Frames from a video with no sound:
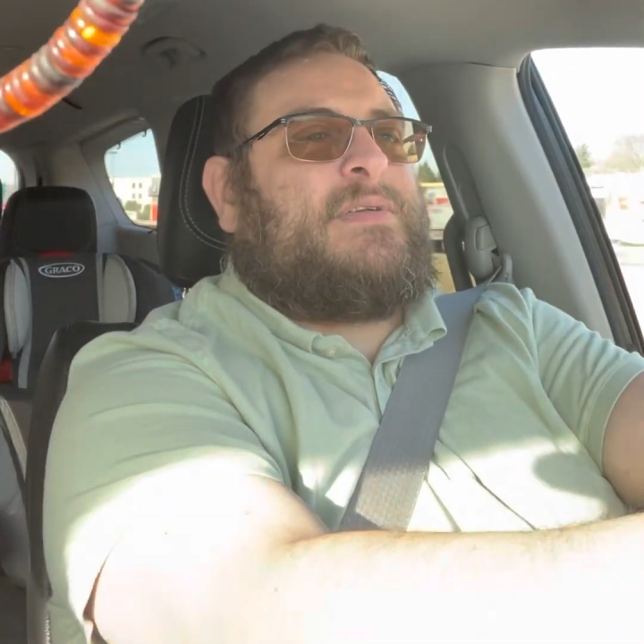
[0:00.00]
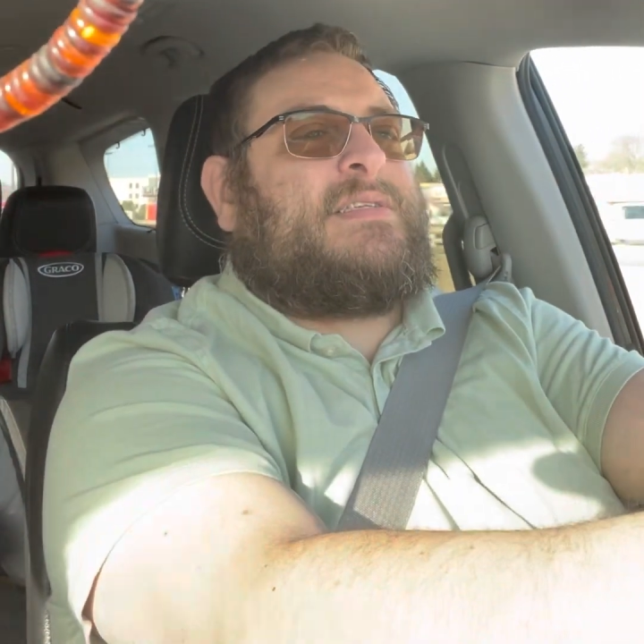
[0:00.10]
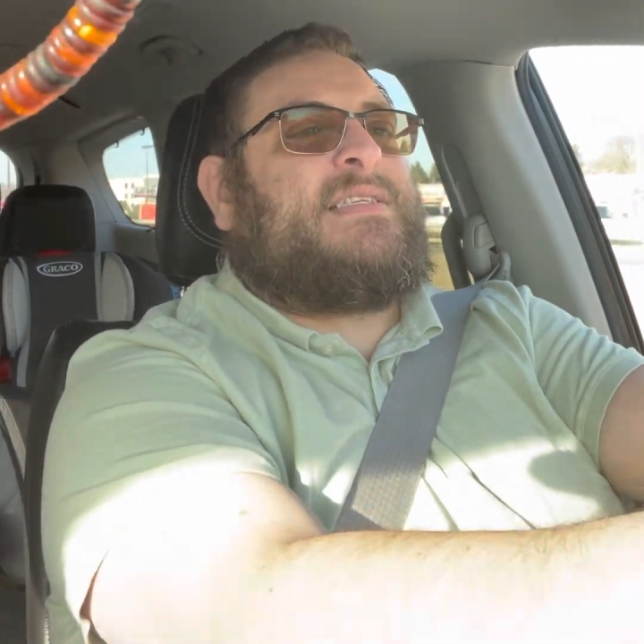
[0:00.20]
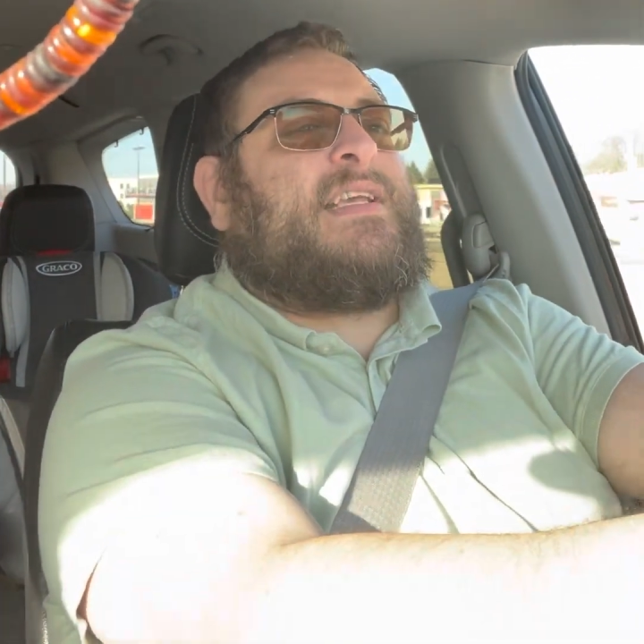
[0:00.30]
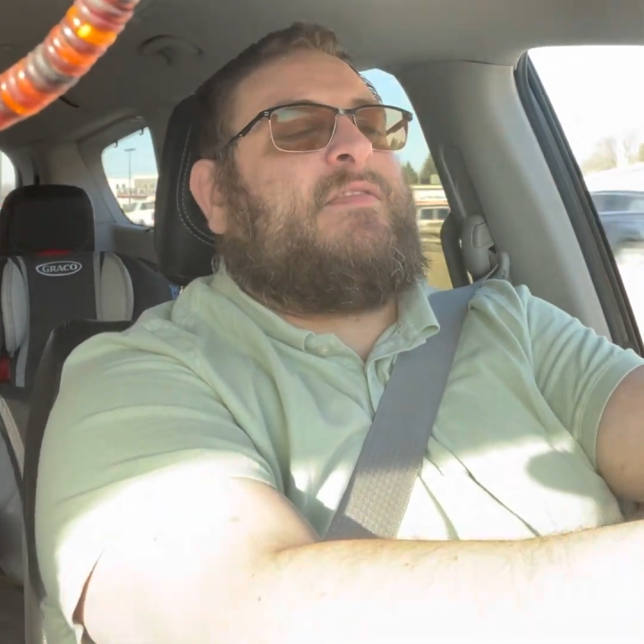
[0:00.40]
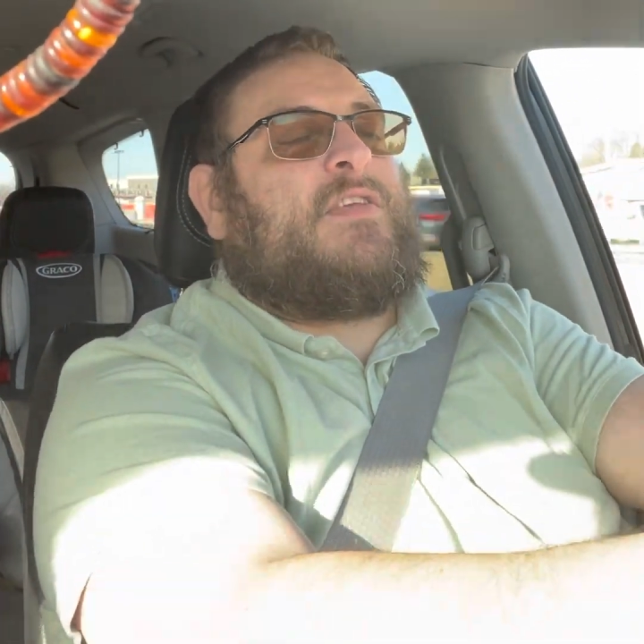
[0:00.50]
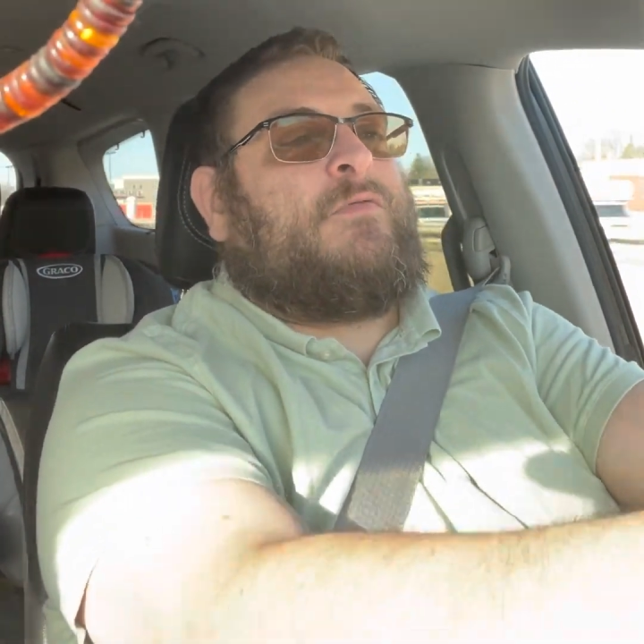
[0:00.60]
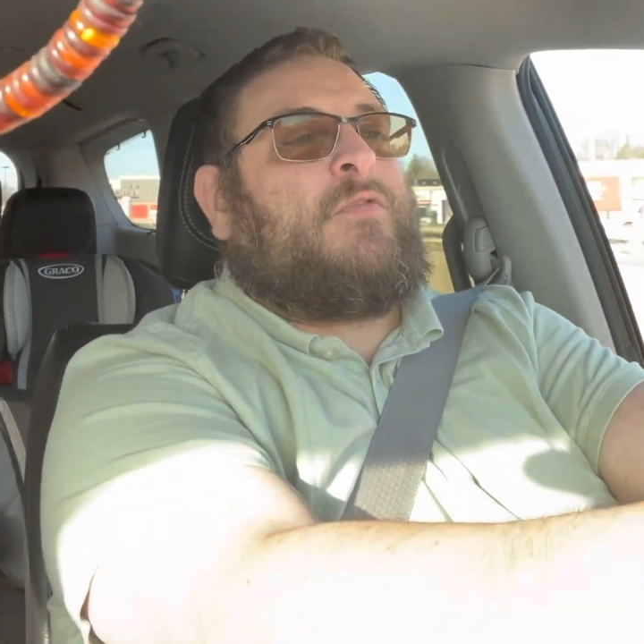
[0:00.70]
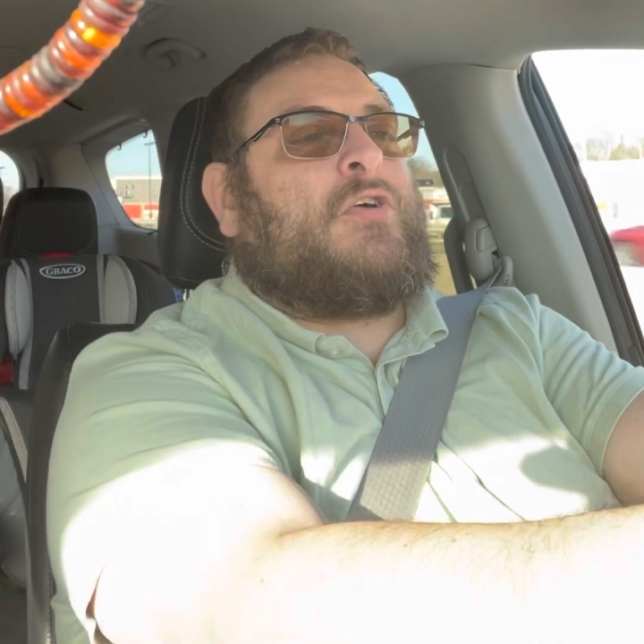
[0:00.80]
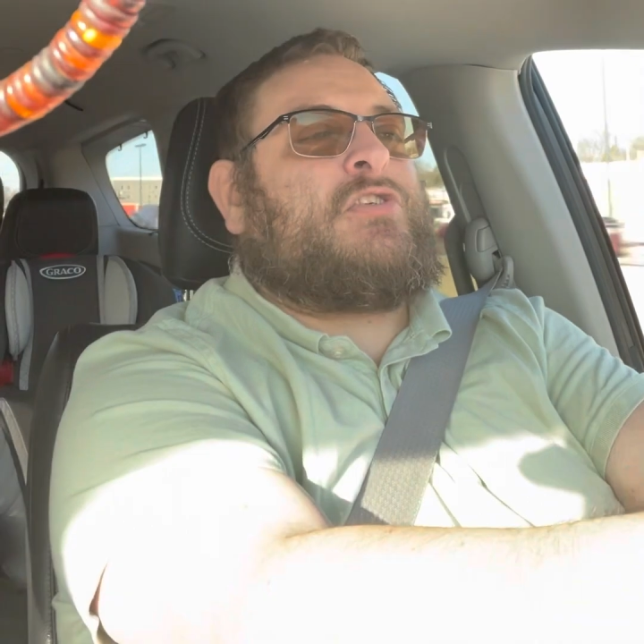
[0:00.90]
TV
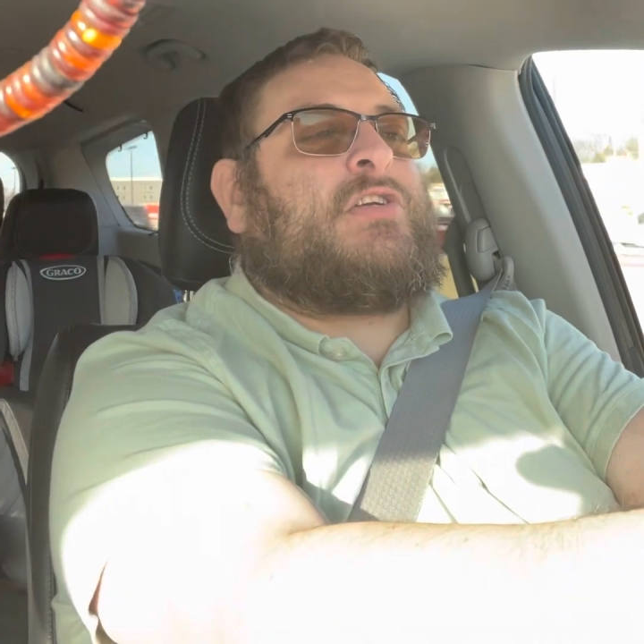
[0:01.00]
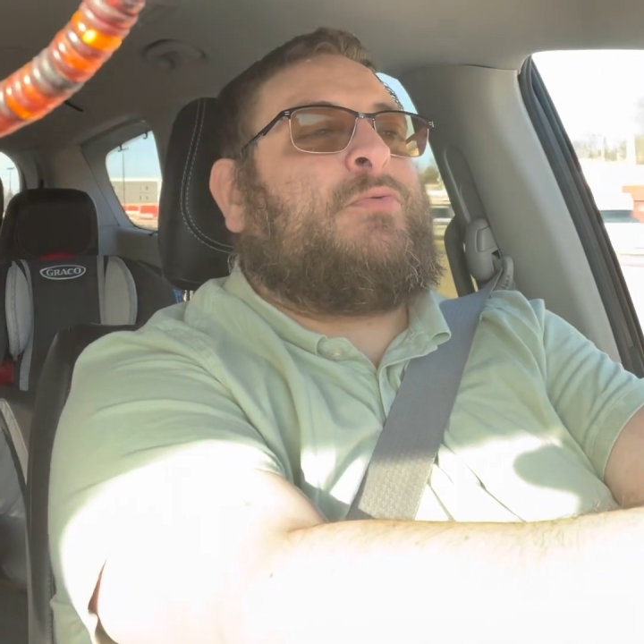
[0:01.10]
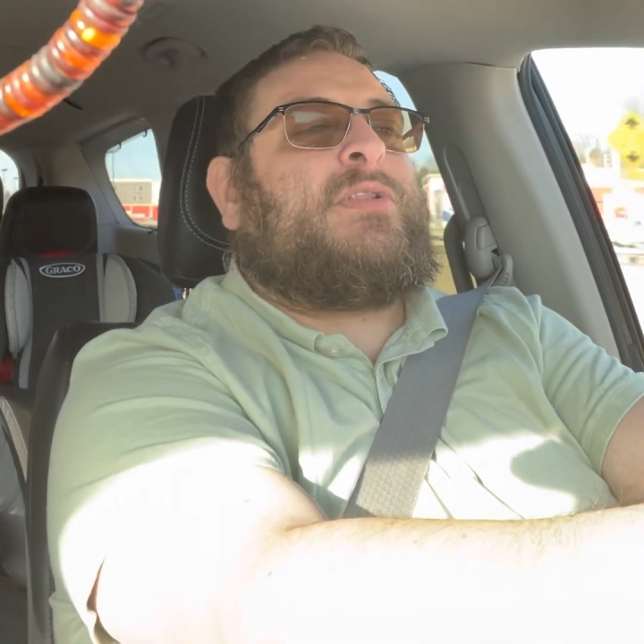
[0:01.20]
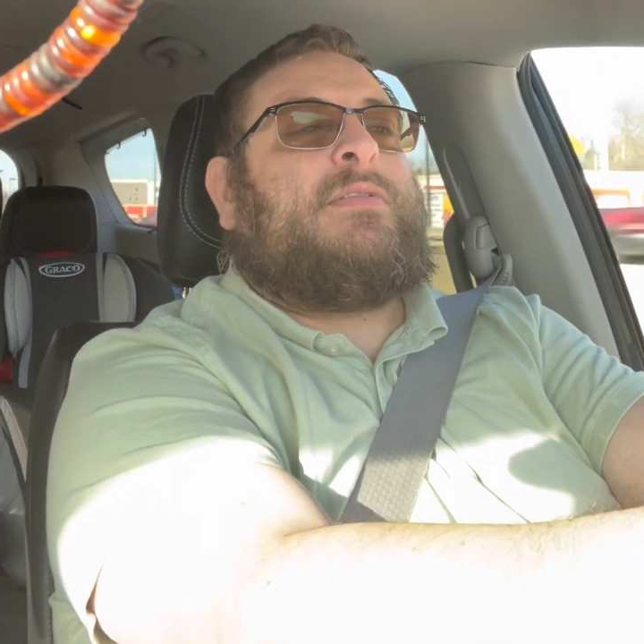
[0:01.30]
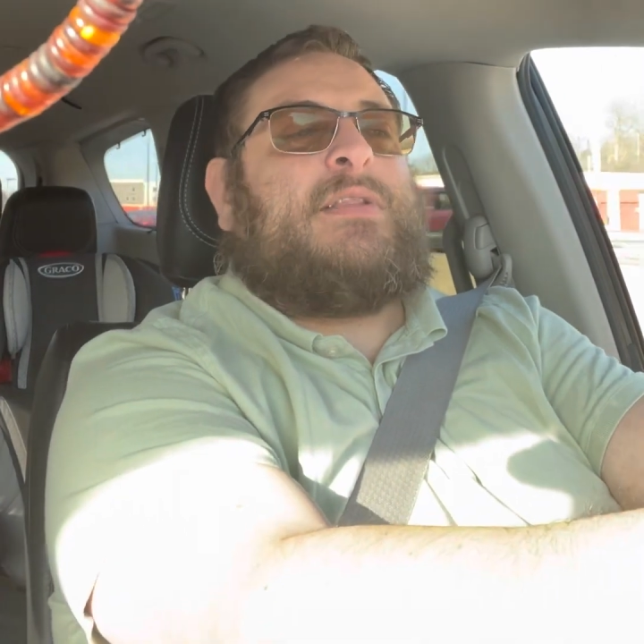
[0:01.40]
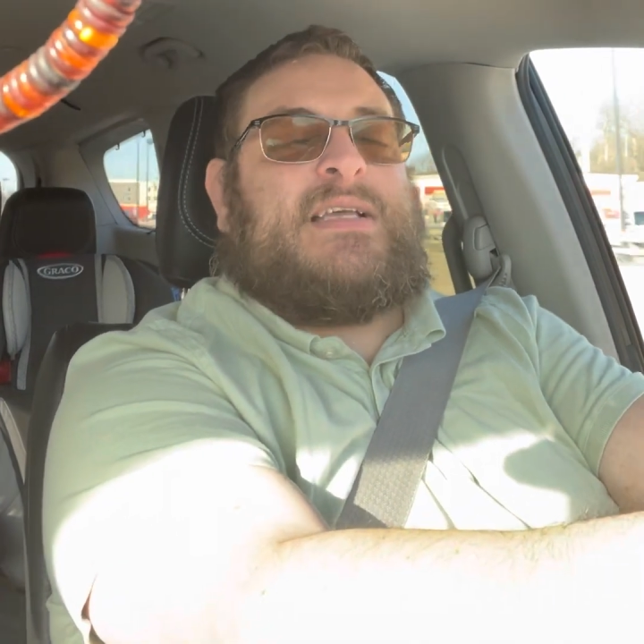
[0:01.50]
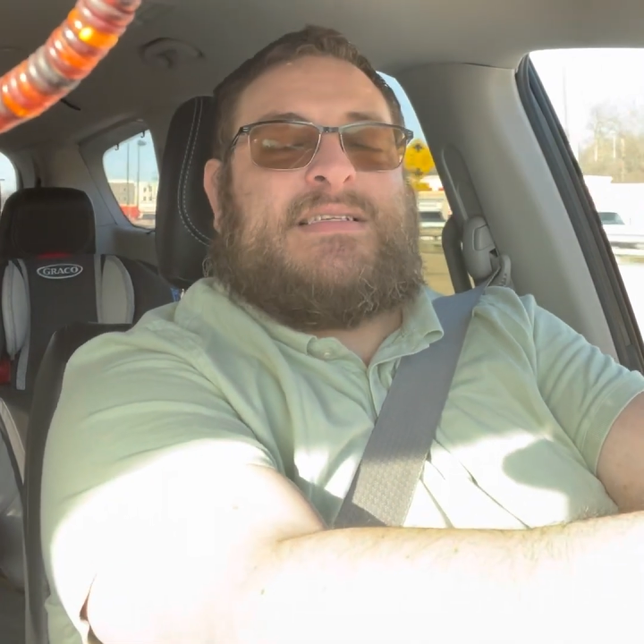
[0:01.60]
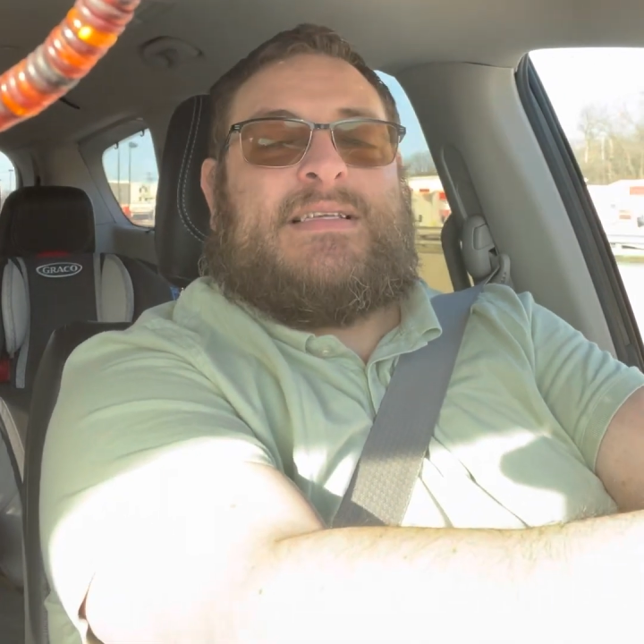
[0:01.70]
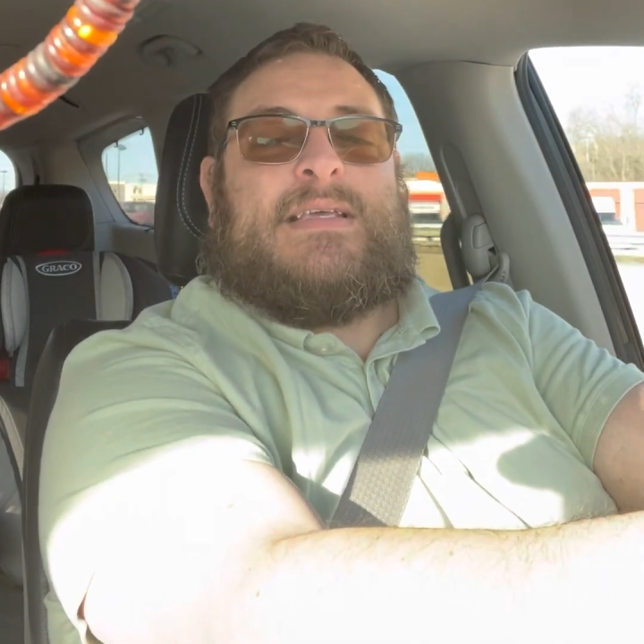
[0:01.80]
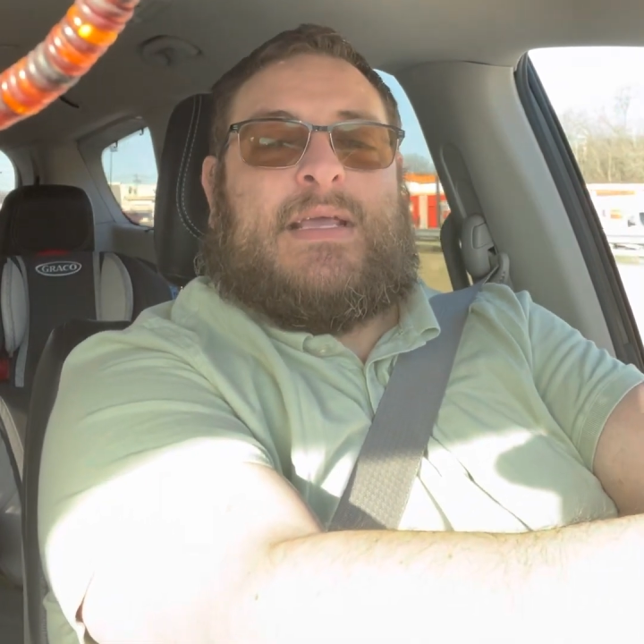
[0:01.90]
version with
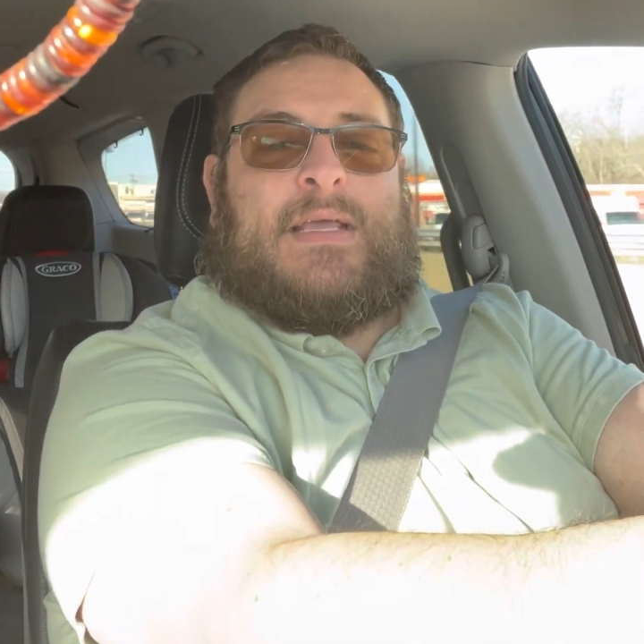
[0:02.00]
Leslie